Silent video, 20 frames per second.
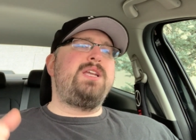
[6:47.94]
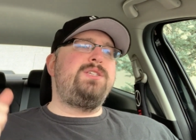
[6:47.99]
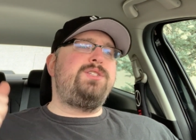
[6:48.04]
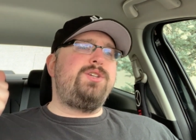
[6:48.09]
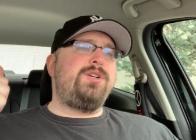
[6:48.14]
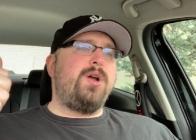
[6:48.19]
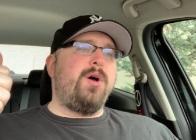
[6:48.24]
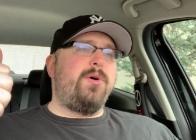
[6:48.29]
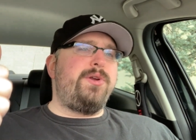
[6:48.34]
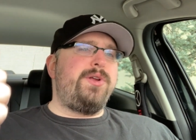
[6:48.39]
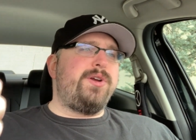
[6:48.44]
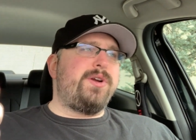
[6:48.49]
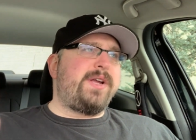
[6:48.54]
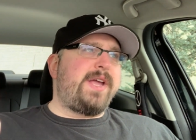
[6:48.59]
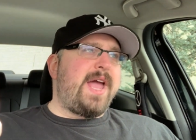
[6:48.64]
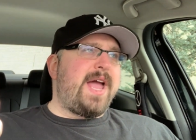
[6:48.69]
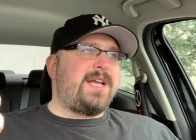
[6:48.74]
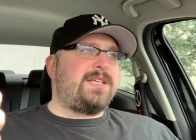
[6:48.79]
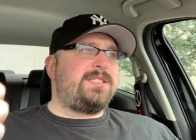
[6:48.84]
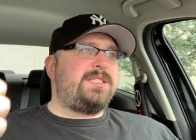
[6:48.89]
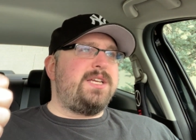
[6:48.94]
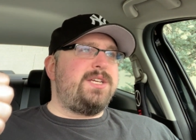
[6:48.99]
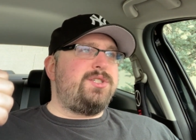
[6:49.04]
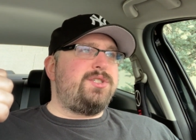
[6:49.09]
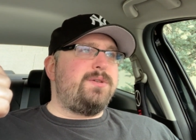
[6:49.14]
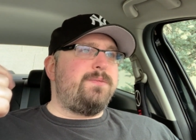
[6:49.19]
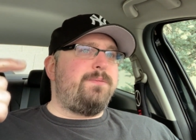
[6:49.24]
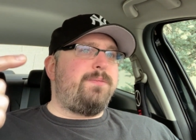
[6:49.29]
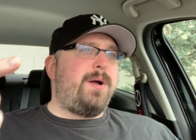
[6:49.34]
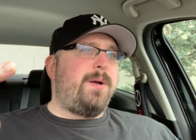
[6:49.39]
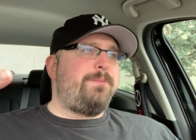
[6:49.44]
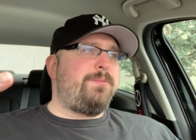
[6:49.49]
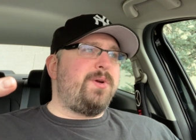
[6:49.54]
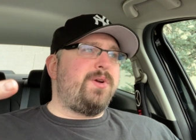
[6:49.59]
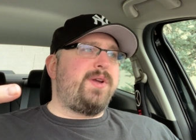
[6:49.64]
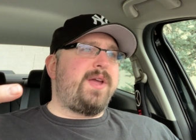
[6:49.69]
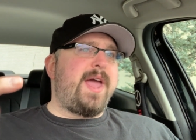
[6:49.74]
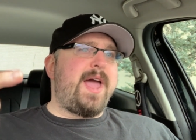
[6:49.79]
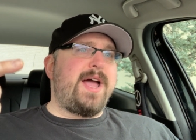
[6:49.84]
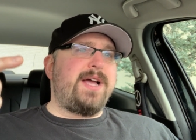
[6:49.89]
is you go to your gas station, pump
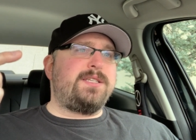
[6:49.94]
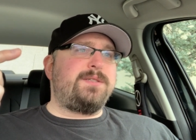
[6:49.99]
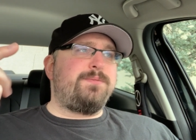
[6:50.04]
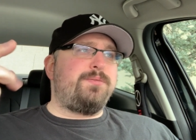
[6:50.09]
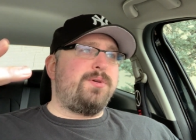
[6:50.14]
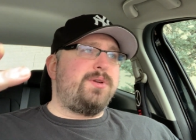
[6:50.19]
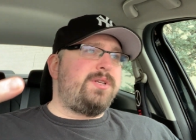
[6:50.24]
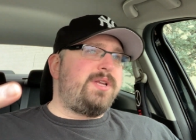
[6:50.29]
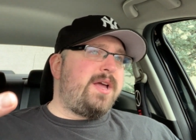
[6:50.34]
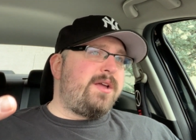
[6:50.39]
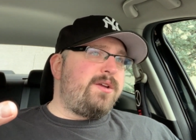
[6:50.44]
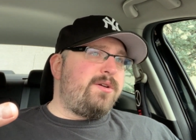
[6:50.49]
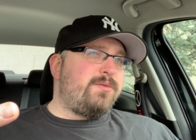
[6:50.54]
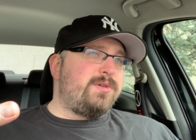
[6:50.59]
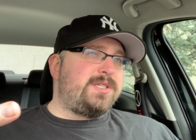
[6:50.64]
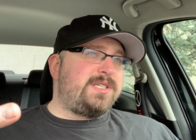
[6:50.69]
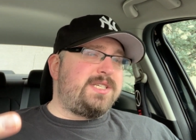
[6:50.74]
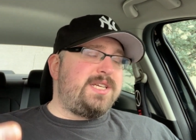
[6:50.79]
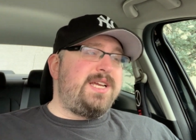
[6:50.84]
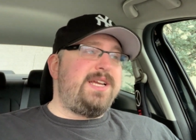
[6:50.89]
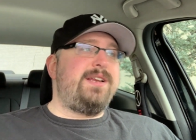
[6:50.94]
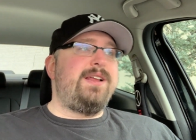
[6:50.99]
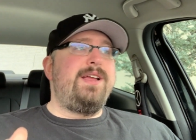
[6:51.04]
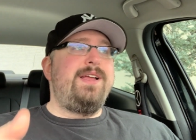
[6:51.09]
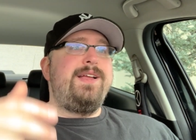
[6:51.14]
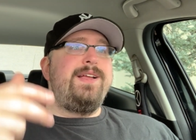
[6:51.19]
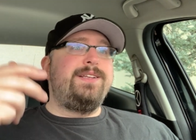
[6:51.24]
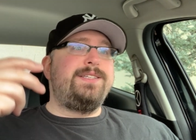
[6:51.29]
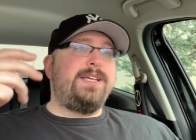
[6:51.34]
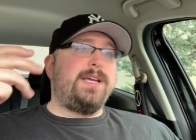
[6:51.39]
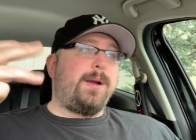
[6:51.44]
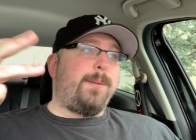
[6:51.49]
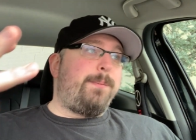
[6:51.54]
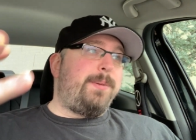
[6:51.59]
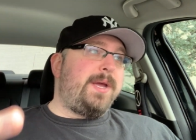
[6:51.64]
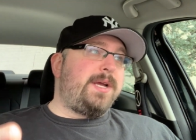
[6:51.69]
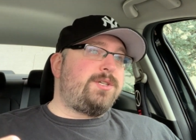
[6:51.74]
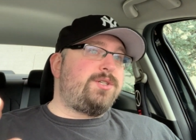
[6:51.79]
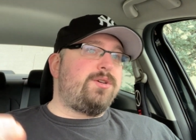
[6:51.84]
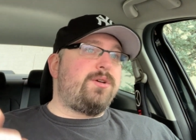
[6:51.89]
your gas, print out your receipt, Take a
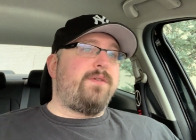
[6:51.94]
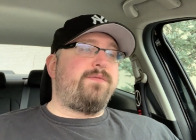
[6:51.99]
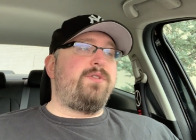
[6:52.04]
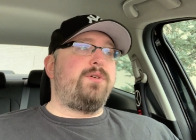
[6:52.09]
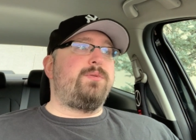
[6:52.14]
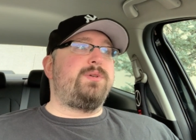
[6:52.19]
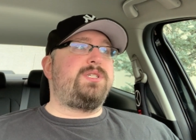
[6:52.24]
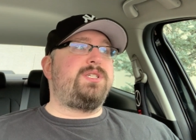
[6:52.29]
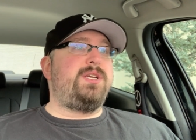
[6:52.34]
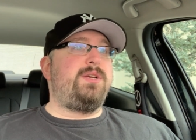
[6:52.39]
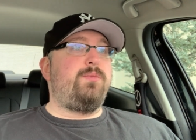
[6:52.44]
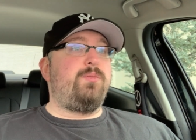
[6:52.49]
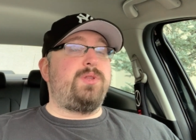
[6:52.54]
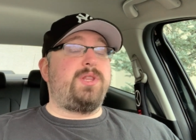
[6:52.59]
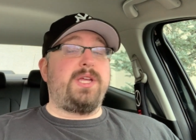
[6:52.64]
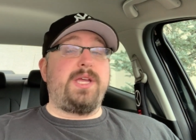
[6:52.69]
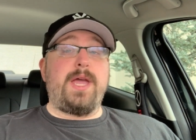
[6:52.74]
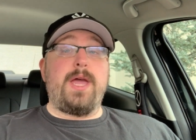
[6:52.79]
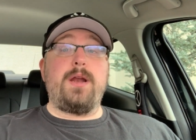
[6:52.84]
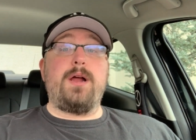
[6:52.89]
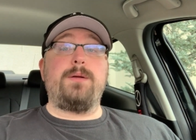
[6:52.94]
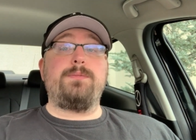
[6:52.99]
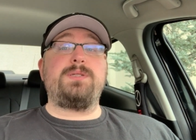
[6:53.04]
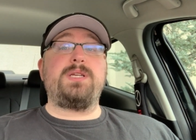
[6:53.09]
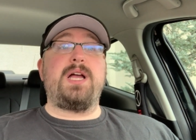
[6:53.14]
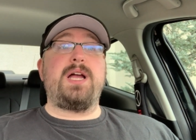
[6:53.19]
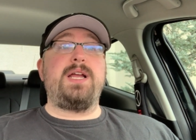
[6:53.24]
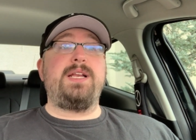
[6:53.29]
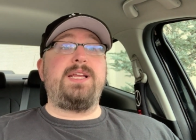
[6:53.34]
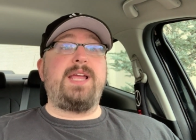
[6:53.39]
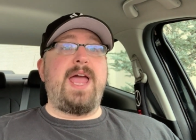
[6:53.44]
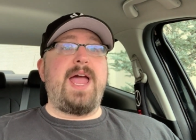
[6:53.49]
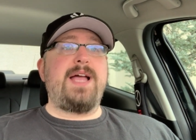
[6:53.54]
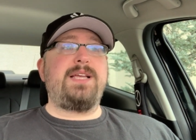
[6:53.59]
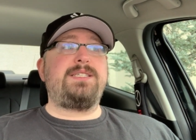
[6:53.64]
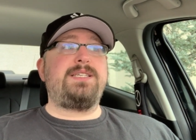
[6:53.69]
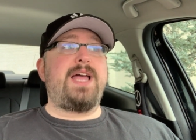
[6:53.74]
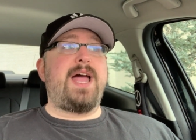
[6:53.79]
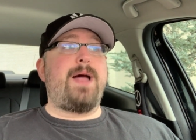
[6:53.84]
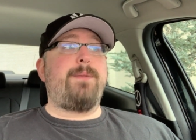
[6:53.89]
picture of your receipt with the Get Upside
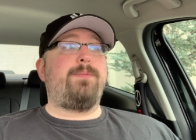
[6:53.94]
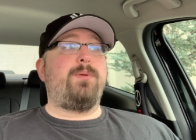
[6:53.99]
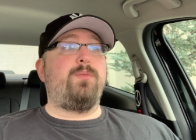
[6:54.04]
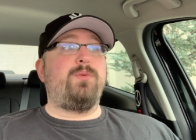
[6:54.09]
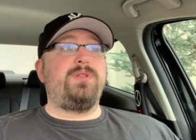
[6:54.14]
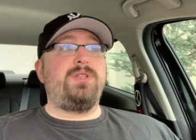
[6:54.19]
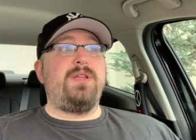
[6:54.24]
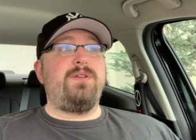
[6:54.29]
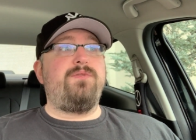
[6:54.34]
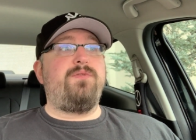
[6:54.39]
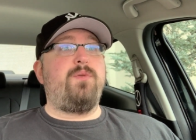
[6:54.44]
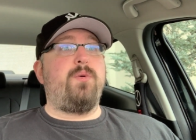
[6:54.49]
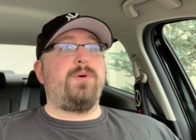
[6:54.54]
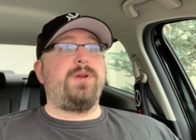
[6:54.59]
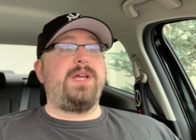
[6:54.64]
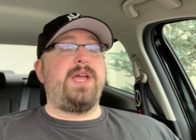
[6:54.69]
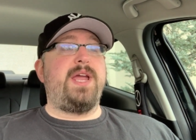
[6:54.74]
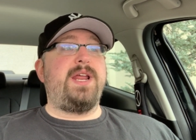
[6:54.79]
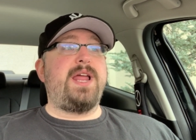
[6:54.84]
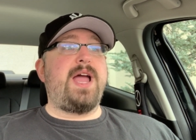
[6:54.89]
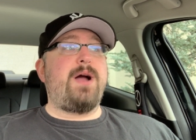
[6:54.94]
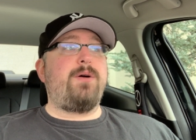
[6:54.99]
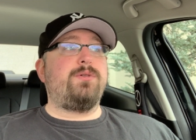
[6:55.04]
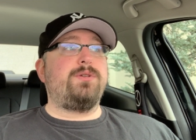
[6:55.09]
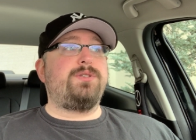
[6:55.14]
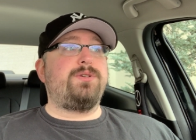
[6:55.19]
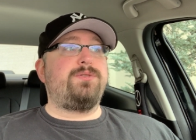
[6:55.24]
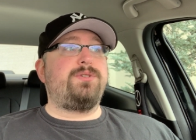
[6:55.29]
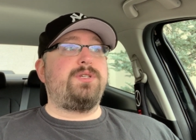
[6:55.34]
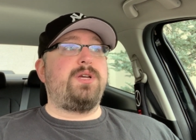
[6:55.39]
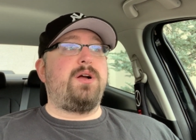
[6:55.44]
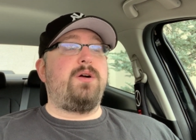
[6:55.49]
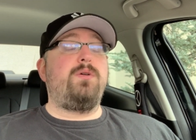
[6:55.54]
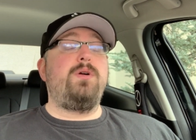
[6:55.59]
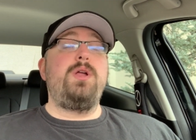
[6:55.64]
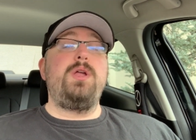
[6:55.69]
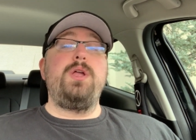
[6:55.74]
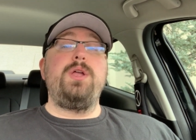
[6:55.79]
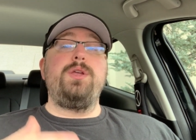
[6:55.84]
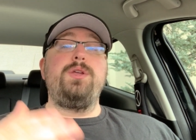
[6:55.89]
Gas app, and within 48 hours or
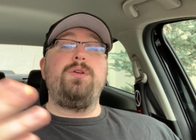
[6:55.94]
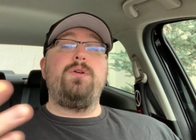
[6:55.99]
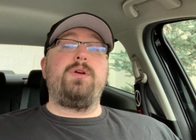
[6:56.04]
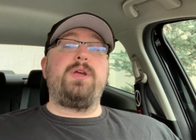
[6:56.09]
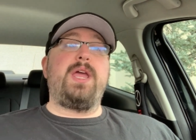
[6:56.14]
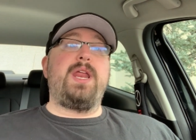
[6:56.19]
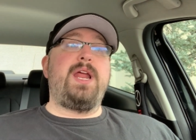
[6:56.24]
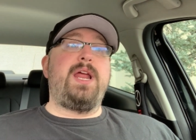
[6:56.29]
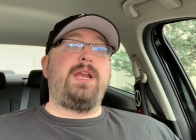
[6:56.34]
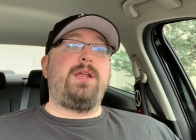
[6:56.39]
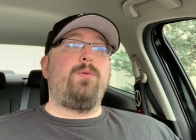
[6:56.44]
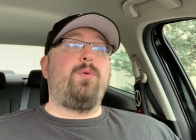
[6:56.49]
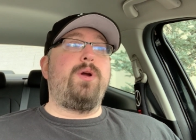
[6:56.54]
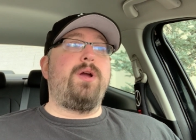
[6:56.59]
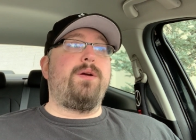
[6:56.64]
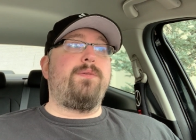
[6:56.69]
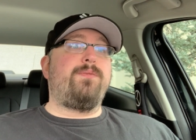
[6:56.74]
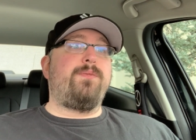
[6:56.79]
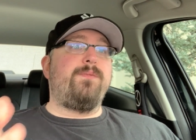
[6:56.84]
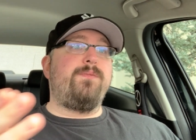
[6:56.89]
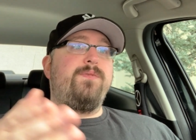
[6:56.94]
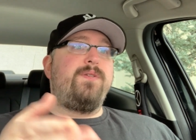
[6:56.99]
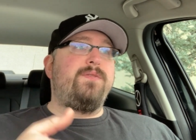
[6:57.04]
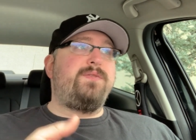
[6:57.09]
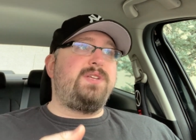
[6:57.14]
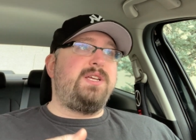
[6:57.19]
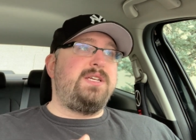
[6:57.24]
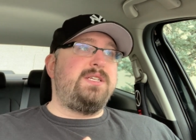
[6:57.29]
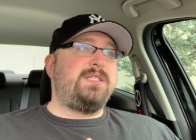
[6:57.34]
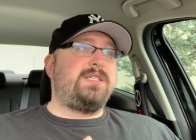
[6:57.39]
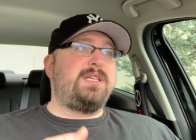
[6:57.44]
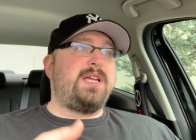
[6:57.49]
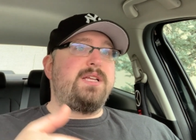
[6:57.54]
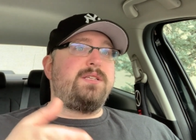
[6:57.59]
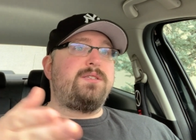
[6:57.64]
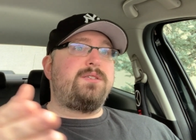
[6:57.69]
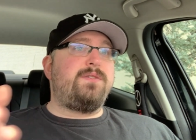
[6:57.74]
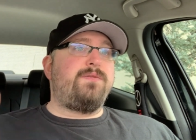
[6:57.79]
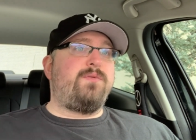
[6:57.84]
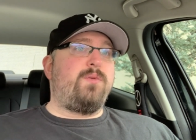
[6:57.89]
so, you'll get anywhere from 15
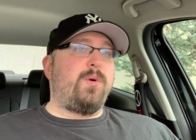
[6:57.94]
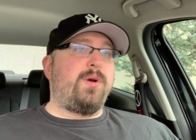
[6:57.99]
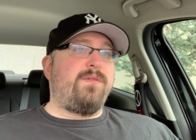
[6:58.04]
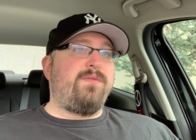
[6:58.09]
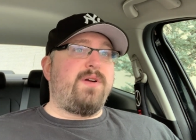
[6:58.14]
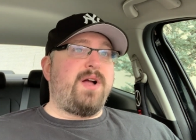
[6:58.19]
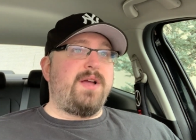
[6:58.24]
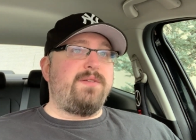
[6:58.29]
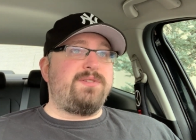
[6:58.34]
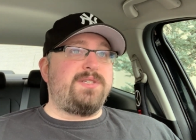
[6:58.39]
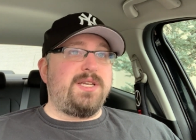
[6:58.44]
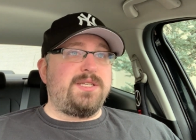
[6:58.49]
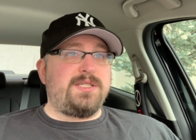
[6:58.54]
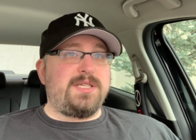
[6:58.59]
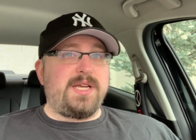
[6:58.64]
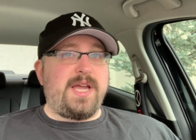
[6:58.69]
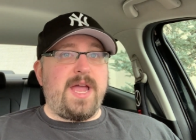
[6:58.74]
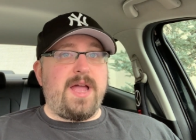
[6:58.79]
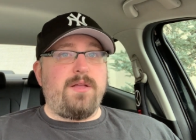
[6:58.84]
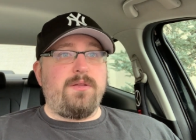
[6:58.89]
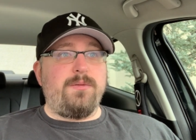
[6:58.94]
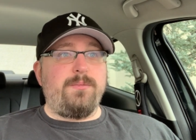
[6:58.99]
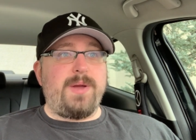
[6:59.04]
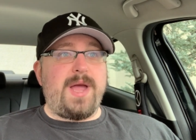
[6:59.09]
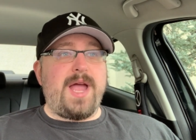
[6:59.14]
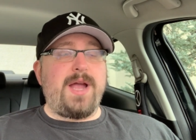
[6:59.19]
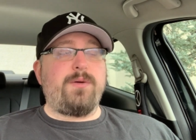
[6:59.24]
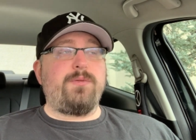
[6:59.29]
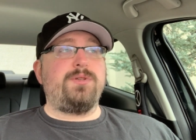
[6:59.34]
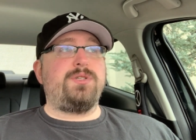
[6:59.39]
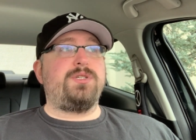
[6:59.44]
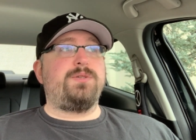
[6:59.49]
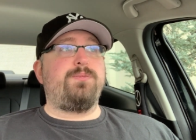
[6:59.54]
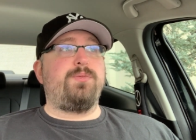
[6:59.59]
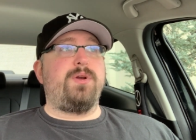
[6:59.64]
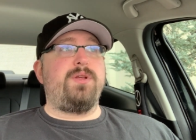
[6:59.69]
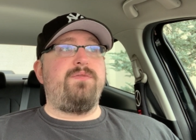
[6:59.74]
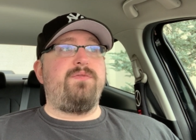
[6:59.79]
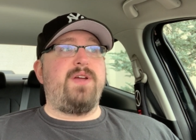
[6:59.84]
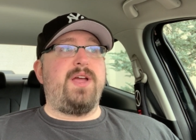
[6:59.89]
cents to 45 cents a gallon back, which is
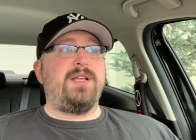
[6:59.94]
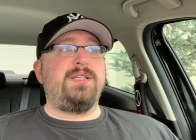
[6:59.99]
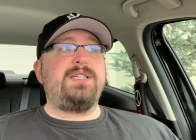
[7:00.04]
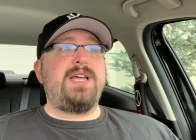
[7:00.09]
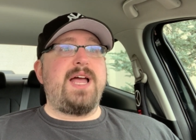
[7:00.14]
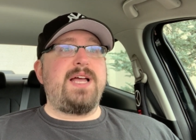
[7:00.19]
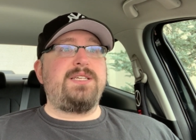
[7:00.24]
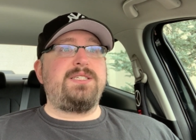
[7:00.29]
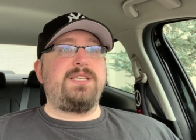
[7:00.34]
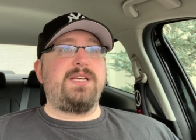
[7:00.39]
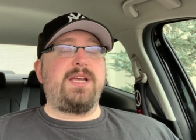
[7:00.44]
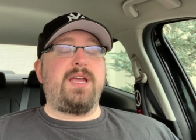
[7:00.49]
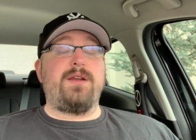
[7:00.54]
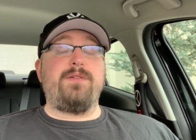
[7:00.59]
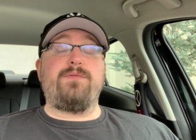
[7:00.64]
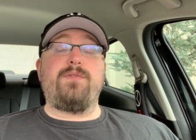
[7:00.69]
pretty fantastic.